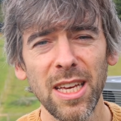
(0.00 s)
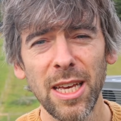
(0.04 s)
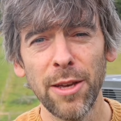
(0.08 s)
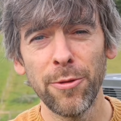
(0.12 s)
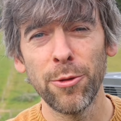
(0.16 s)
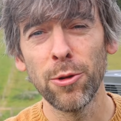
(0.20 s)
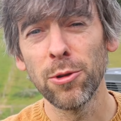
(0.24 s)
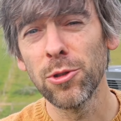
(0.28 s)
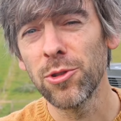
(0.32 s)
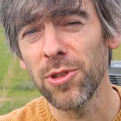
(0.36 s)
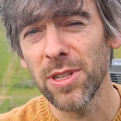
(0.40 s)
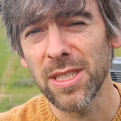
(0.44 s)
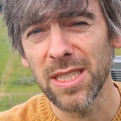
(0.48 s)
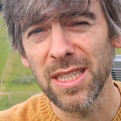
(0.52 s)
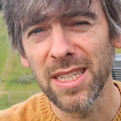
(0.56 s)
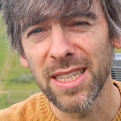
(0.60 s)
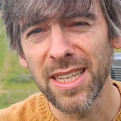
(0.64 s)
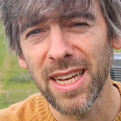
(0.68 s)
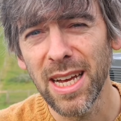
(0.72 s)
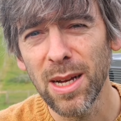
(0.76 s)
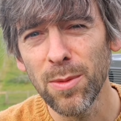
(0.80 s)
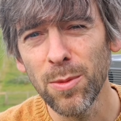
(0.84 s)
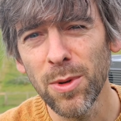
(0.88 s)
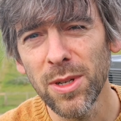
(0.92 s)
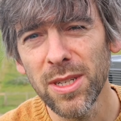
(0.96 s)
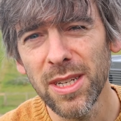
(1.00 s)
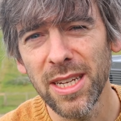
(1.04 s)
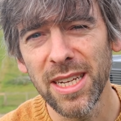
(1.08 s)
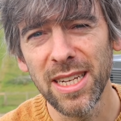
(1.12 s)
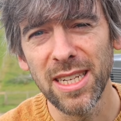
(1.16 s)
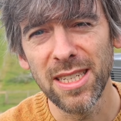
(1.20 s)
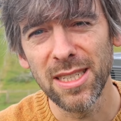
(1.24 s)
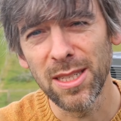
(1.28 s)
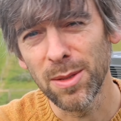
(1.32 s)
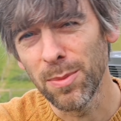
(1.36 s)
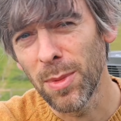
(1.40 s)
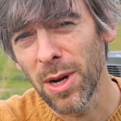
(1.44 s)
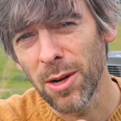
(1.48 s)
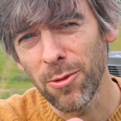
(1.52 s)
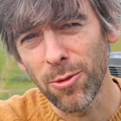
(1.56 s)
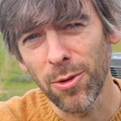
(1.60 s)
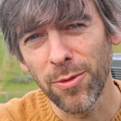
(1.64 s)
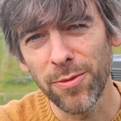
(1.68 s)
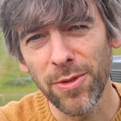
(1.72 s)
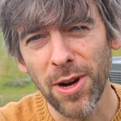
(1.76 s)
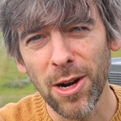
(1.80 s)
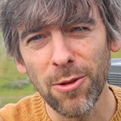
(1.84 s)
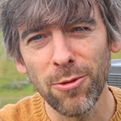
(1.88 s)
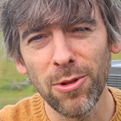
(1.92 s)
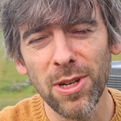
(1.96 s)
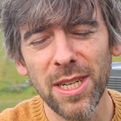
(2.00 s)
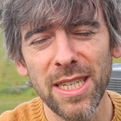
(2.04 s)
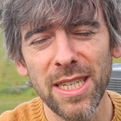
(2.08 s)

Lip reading: If you're interested in getting one, here's my referral